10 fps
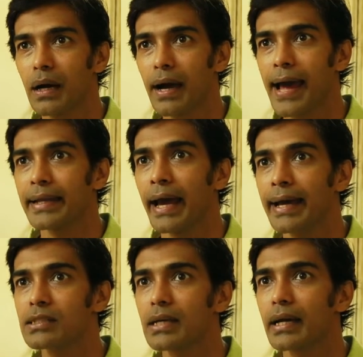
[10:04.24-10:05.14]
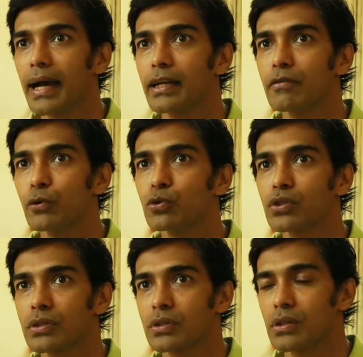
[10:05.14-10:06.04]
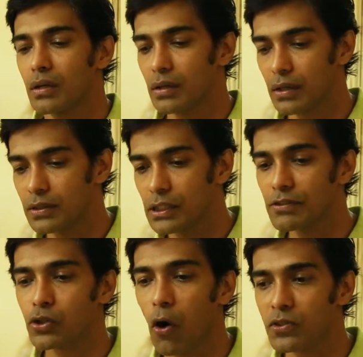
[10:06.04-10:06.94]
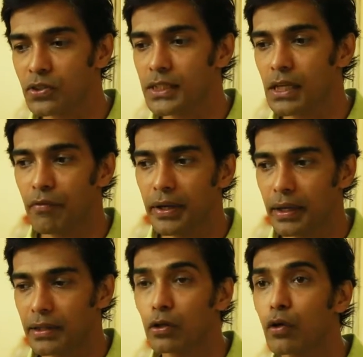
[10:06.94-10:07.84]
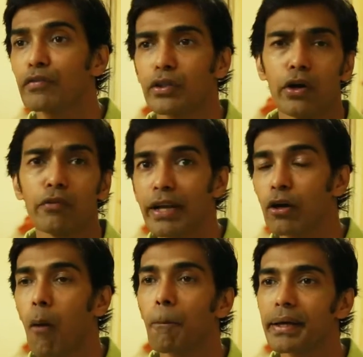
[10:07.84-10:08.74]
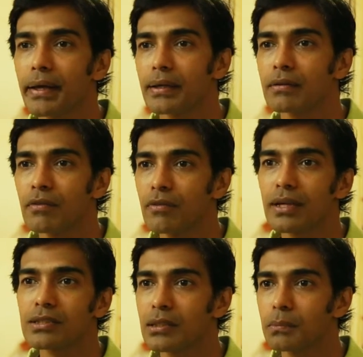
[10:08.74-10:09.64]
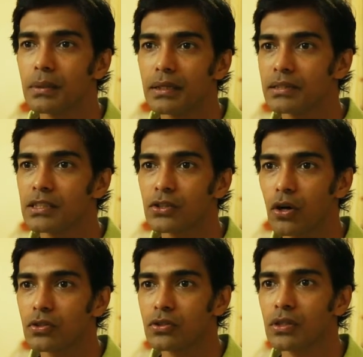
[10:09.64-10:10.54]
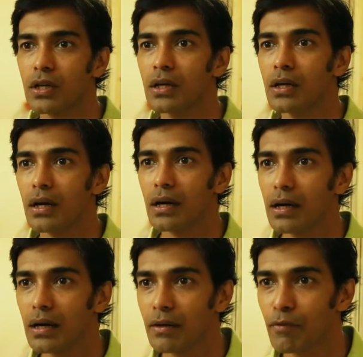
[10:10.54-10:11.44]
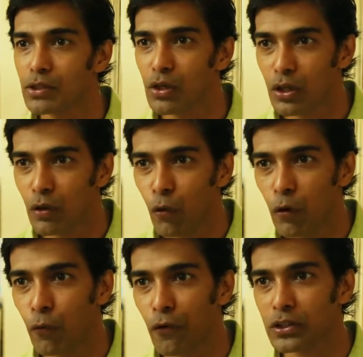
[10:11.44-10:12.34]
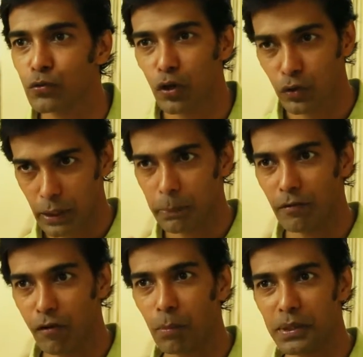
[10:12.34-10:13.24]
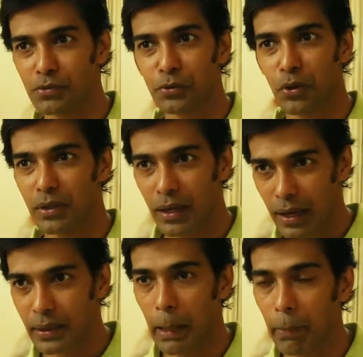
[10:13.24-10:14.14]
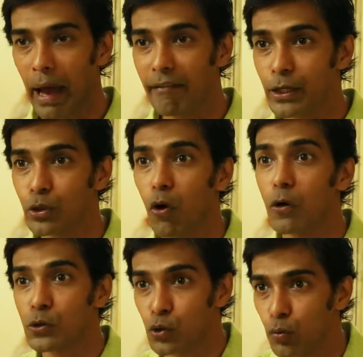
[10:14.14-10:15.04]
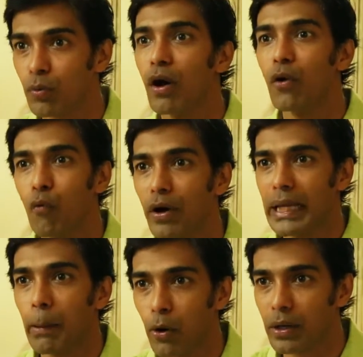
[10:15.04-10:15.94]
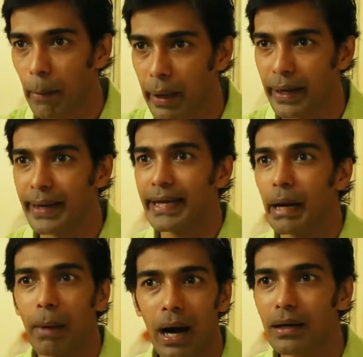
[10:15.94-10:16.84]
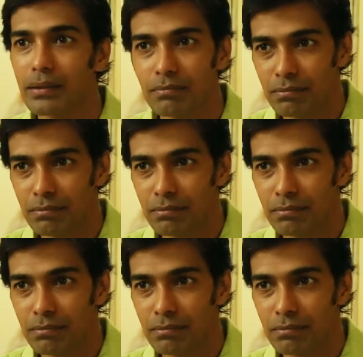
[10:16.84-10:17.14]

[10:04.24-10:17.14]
And hence I kind of used to conceive shots in such a way that they're not very complicated, very simple, easy shots in which whole focus was on their performance without them having to also worry about coming and hitting a mark.